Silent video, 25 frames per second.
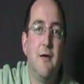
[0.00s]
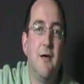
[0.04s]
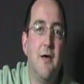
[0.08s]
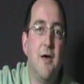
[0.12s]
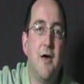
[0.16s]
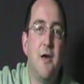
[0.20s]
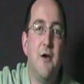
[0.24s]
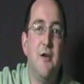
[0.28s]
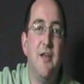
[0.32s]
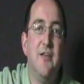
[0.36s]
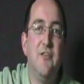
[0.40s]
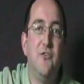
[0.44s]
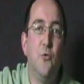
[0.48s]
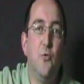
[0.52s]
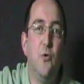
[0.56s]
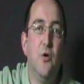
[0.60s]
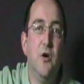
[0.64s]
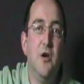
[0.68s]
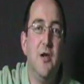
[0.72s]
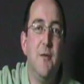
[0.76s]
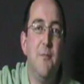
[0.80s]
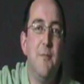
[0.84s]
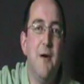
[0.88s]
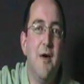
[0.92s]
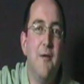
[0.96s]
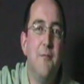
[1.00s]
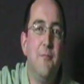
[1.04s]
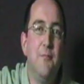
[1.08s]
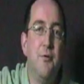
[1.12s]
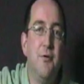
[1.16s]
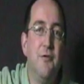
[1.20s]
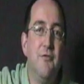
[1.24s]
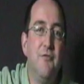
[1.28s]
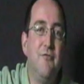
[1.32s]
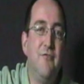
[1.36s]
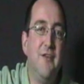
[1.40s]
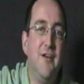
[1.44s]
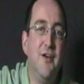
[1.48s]
don't have to worry about
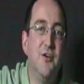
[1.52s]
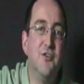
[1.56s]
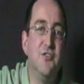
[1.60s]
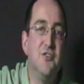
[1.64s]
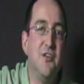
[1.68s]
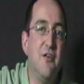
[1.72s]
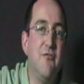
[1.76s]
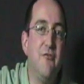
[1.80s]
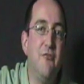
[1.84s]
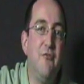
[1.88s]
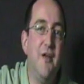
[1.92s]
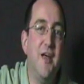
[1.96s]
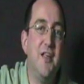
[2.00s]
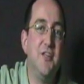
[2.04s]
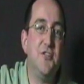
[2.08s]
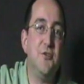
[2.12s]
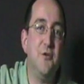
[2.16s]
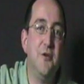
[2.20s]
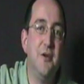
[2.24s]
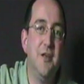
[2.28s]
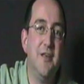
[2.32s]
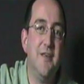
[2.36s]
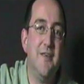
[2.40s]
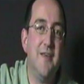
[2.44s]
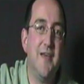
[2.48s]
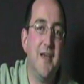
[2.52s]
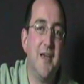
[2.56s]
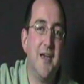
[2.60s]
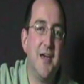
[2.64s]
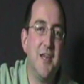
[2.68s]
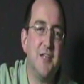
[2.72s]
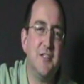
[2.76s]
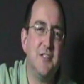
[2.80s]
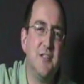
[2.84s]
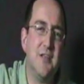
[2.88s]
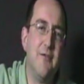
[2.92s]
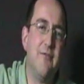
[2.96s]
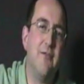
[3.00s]
putting fingers on frets or any of that kind
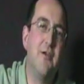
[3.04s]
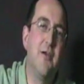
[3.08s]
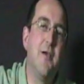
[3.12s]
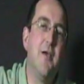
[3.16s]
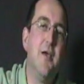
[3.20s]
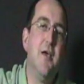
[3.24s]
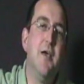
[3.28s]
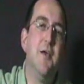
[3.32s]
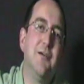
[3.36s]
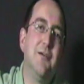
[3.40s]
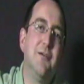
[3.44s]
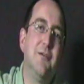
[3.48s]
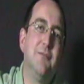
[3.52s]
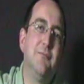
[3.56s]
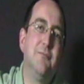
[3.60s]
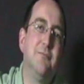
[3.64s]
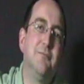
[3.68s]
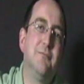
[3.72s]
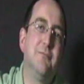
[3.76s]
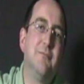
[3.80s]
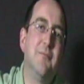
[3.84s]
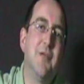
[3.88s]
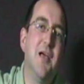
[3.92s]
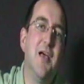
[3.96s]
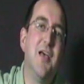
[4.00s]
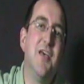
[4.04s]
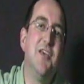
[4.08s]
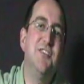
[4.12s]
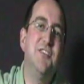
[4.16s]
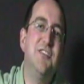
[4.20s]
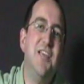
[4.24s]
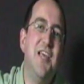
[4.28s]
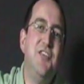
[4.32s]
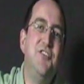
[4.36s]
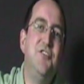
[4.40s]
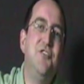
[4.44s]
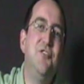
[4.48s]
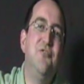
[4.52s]
of stuff.
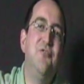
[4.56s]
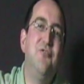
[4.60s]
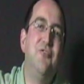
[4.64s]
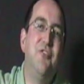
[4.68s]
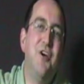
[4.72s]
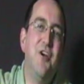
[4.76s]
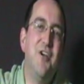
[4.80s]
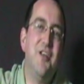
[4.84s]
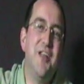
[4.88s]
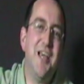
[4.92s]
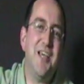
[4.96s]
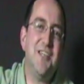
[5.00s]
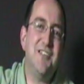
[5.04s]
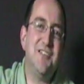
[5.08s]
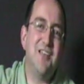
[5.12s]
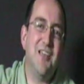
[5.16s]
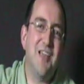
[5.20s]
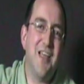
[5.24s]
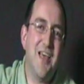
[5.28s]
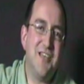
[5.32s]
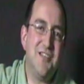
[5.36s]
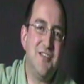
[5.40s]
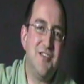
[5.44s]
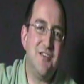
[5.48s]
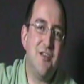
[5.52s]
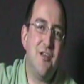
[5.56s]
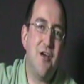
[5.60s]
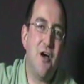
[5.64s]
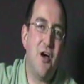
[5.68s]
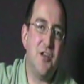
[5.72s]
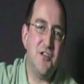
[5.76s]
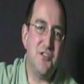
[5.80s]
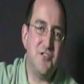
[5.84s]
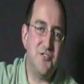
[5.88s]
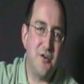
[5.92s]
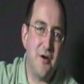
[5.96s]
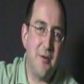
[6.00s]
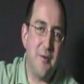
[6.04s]
Stay tuned for our next lesson
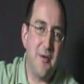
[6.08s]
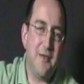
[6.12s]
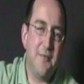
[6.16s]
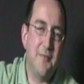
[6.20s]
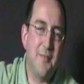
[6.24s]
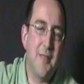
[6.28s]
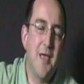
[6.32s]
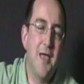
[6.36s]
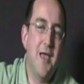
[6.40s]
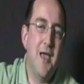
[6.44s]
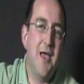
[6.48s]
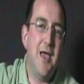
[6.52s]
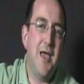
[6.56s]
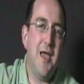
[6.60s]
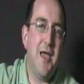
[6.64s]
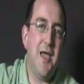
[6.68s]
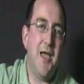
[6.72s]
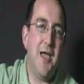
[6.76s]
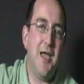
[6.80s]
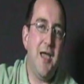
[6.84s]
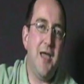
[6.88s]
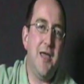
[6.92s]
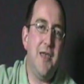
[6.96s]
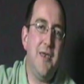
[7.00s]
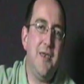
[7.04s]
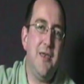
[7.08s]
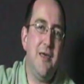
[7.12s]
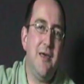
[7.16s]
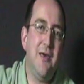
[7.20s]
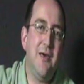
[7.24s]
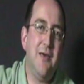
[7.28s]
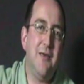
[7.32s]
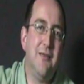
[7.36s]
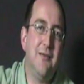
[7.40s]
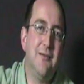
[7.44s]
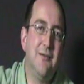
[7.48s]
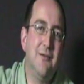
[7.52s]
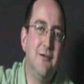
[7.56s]
on strumming, and
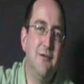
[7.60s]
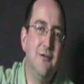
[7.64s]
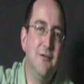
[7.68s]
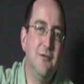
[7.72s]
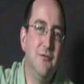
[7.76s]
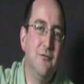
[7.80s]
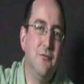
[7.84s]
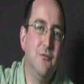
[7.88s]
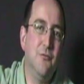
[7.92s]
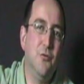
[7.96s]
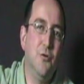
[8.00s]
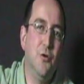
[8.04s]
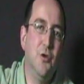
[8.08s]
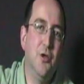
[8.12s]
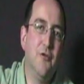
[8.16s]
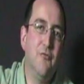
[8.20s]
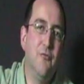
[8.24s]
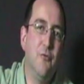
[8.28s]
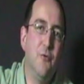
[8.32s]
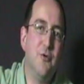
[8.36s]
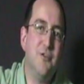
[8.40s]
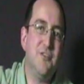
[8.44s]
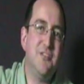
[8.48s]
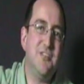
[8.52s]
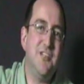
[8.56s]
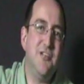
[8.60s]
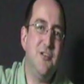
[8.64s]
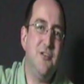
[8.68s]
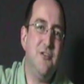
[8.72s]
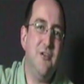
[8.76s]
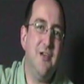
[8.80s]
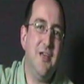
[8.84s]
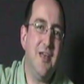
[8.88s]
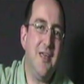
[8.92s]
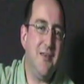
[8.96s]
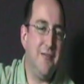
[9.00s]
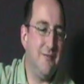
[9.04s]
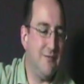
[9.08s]
we'll look forward to seeing you
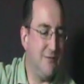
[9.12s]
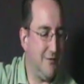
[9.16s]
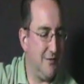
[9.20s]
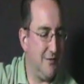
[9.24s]
again.